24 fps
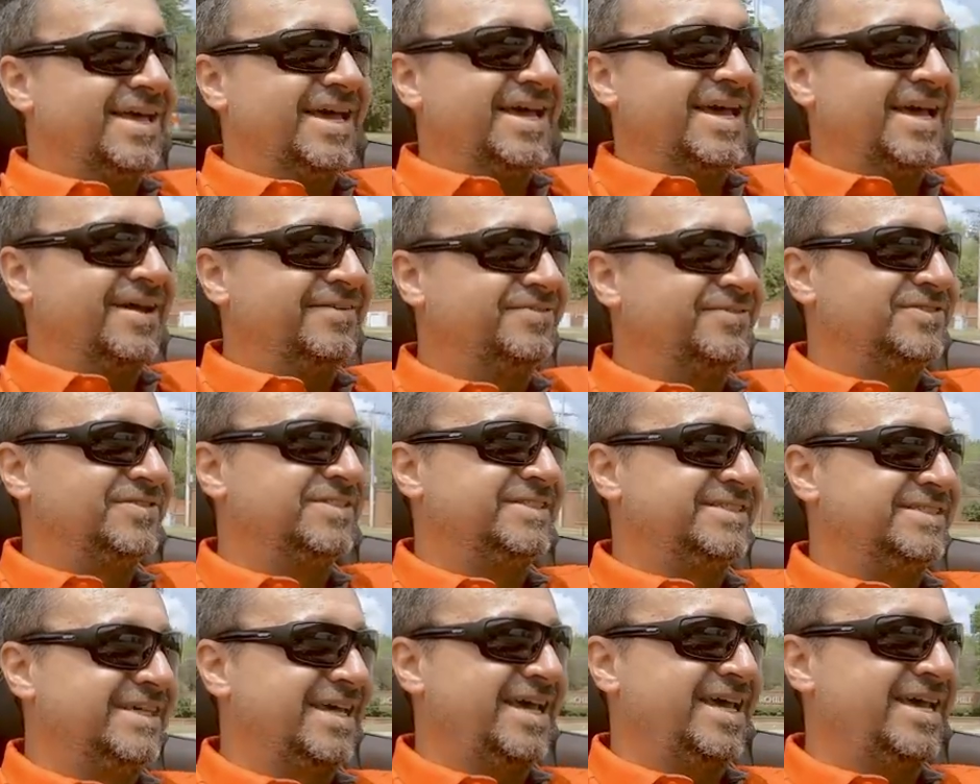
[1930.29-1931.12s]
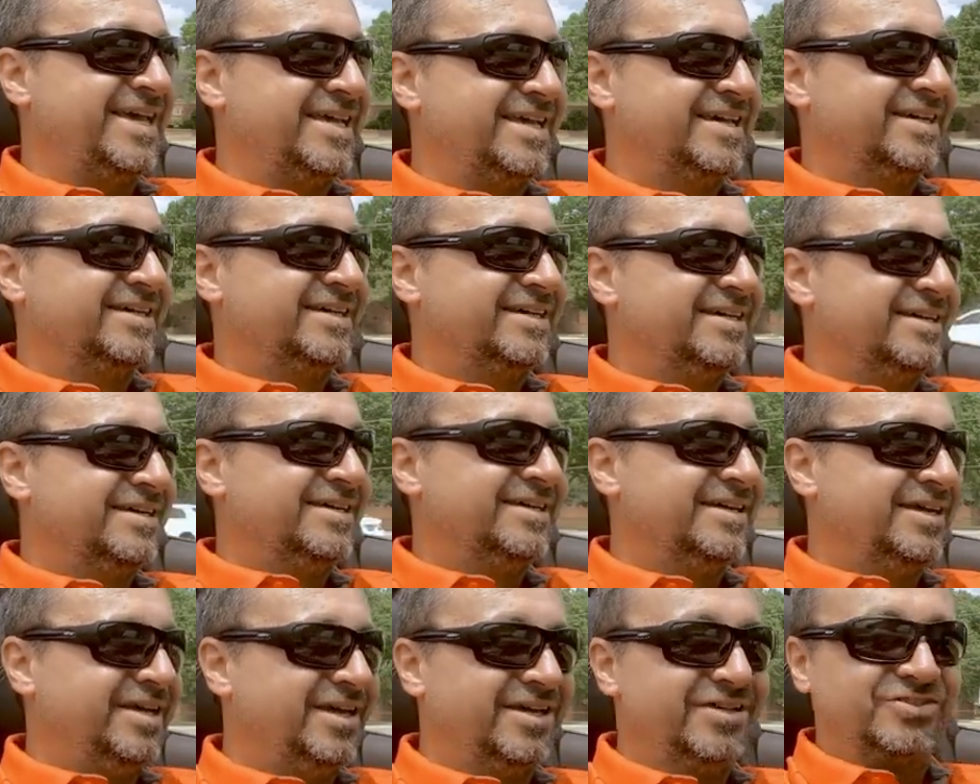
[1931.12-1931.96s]
have to say
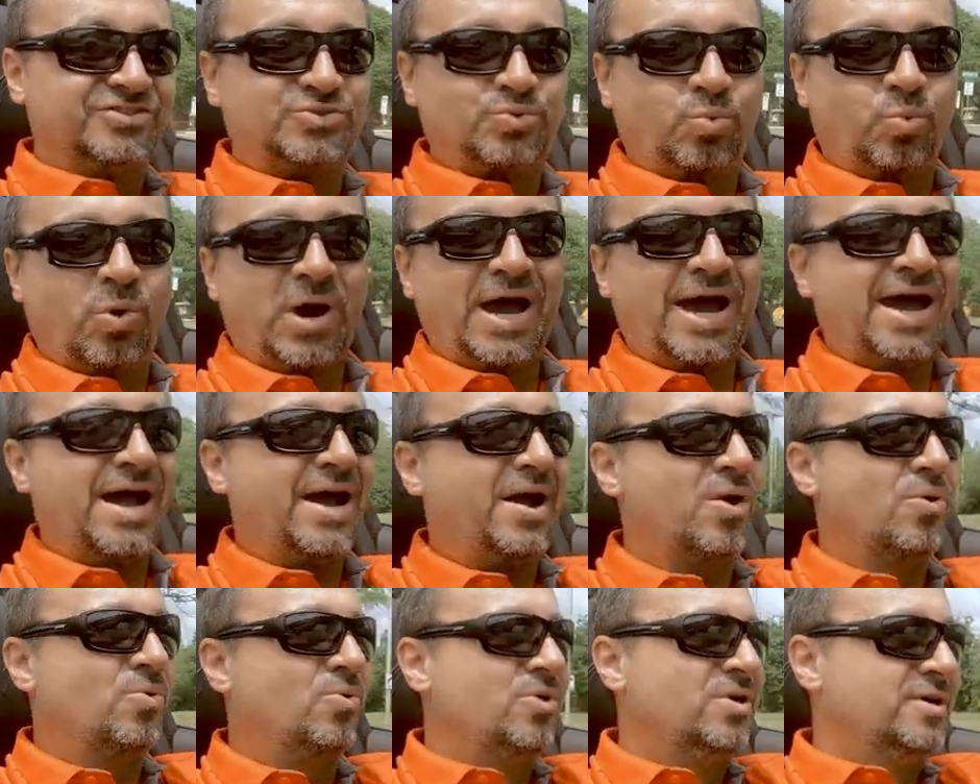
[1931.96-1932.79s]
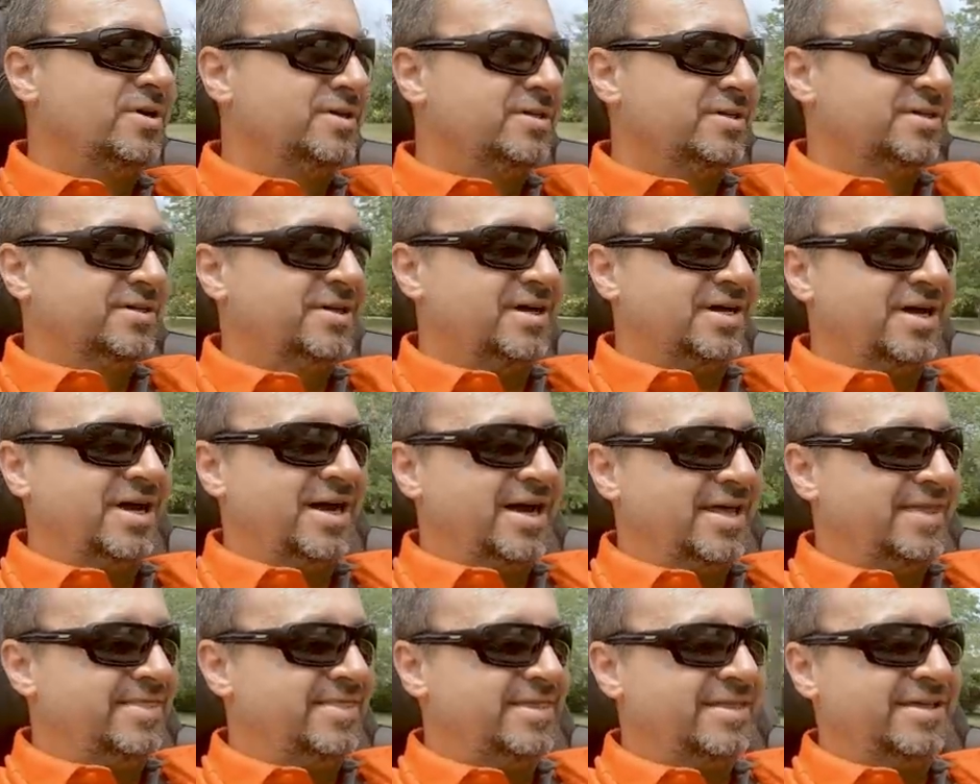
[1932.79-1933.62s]
is wow
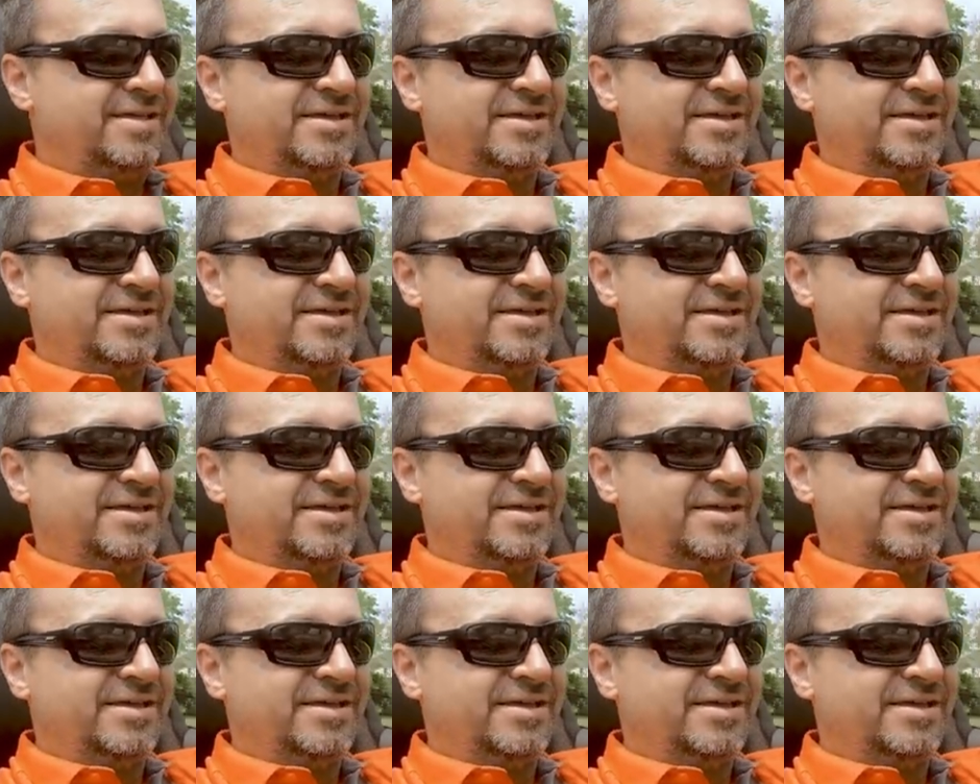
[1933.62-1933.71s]
on